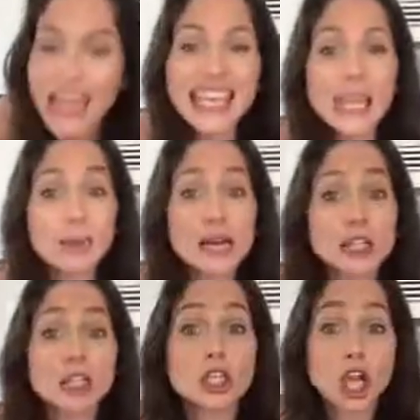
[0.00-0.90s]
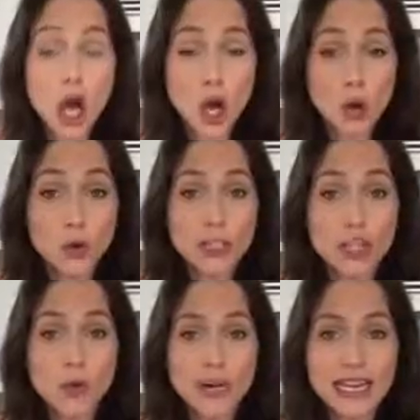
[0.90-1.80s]
keep it on low. So
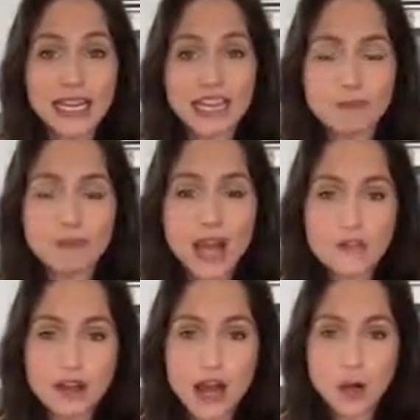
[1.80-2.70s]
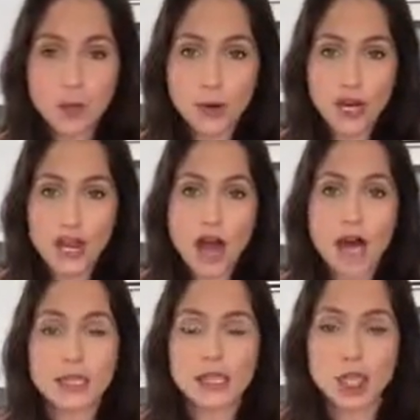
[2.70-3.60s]
you want to keep the avocado pudding
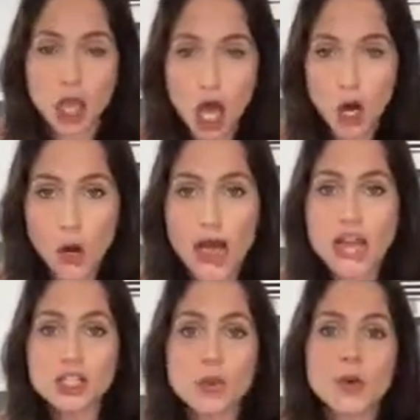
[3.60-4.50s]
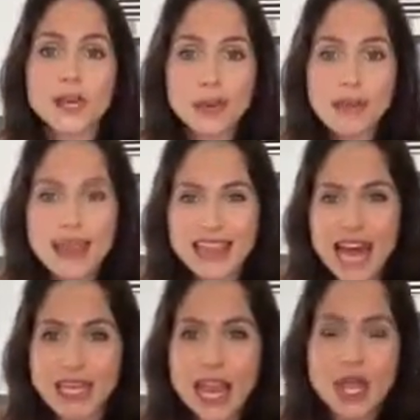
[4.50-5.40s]
on low to really make
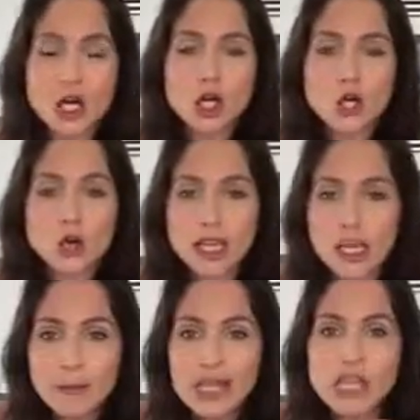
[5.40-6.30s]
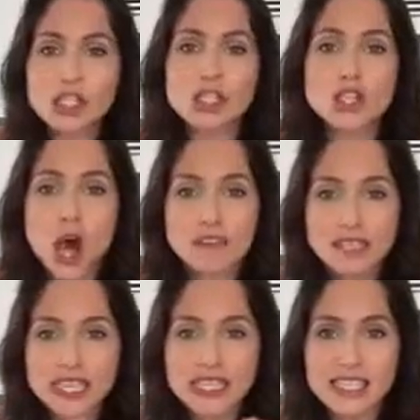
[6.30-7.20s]
that like creamy,
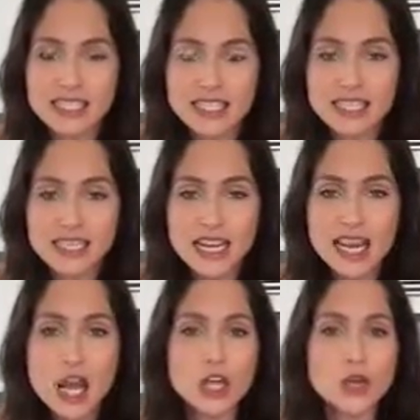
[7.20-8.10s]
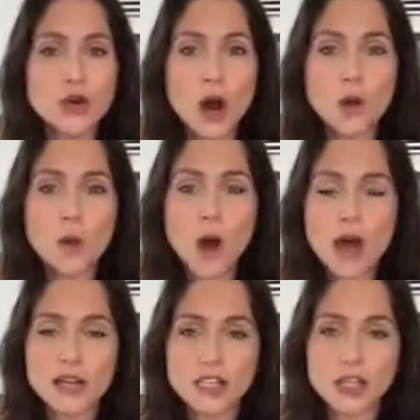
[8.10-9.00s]
soft consistency. You don't
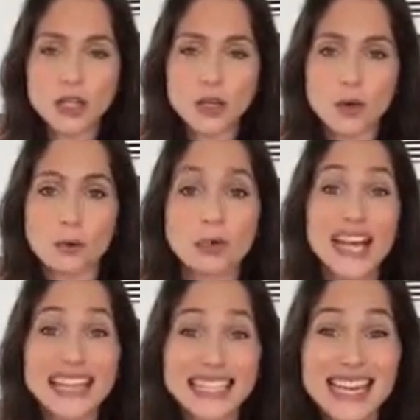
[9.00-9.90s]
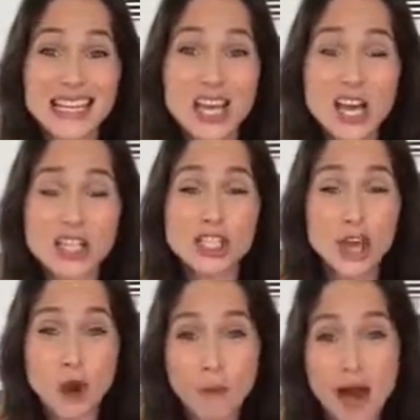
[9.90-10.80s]
want to blend it
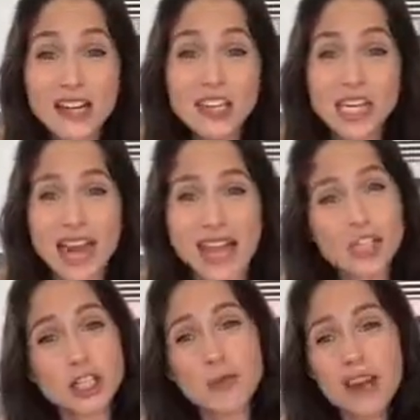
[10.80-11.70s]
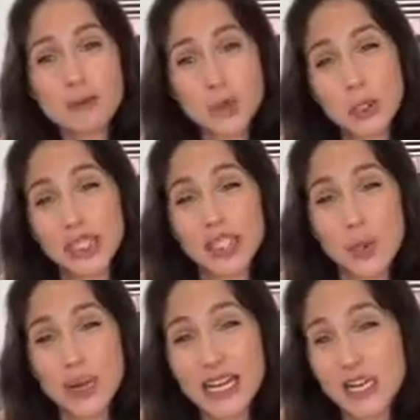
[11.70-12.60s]
so much that it actually becomes really
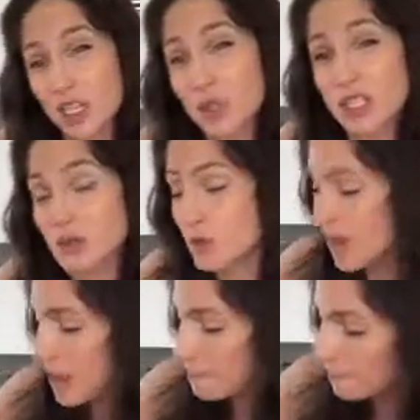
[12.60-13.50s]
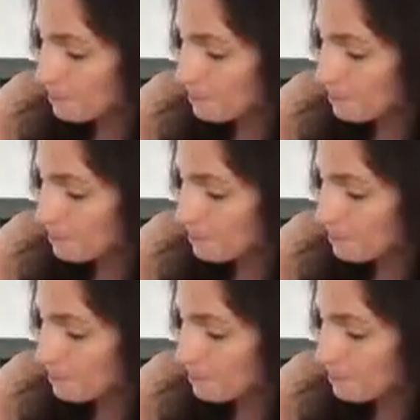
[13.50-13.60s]
liquidy into a smoothie.